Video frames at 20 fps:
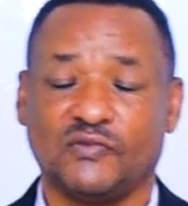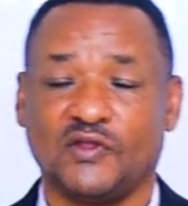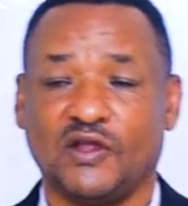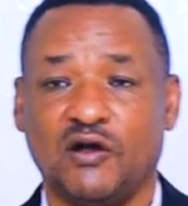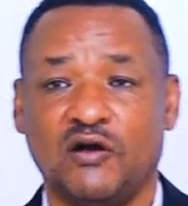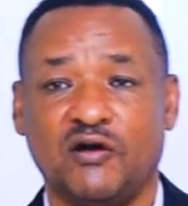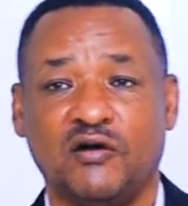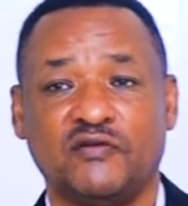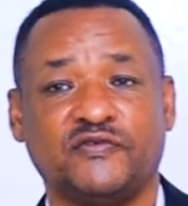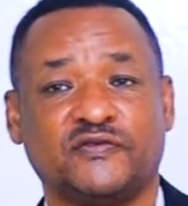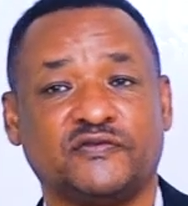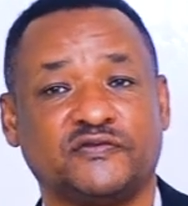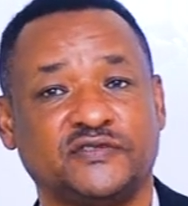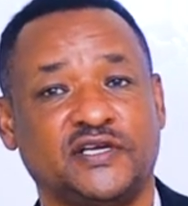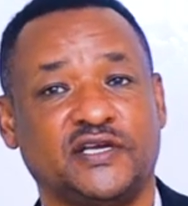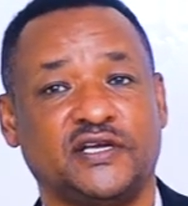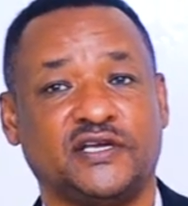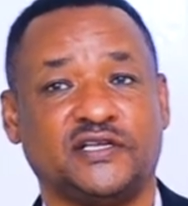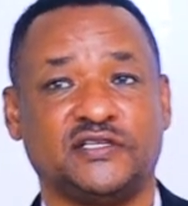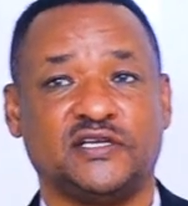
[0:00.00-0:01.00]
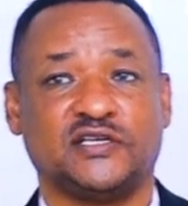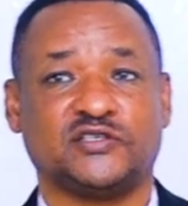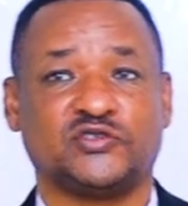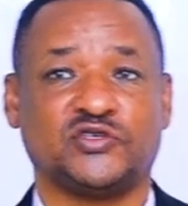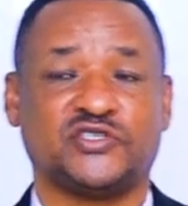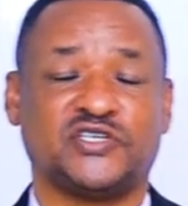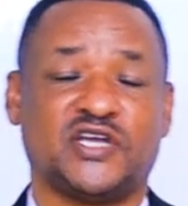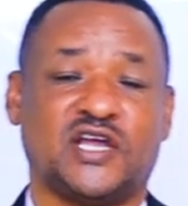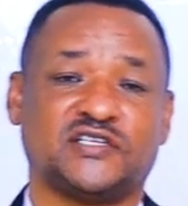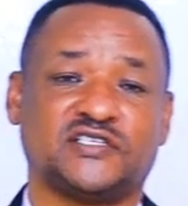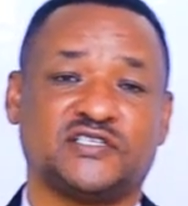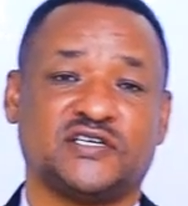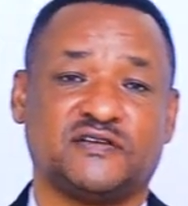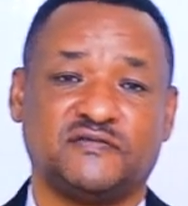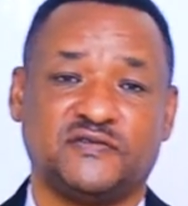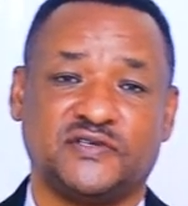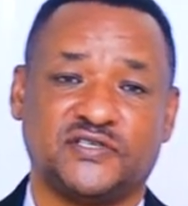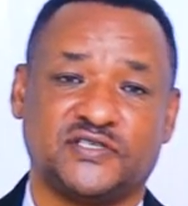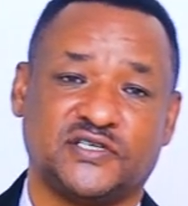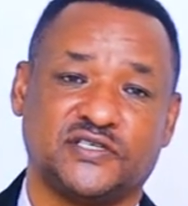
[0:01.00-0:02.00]
of the social
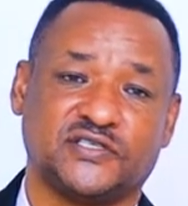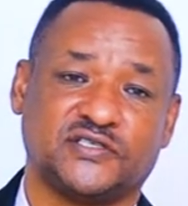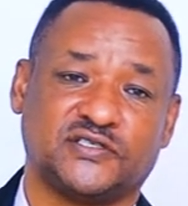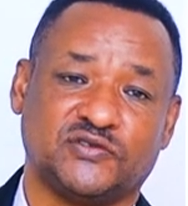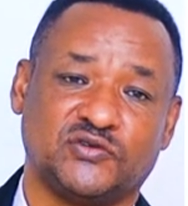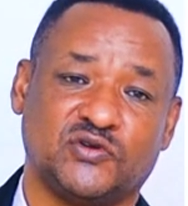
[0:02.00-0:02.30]
services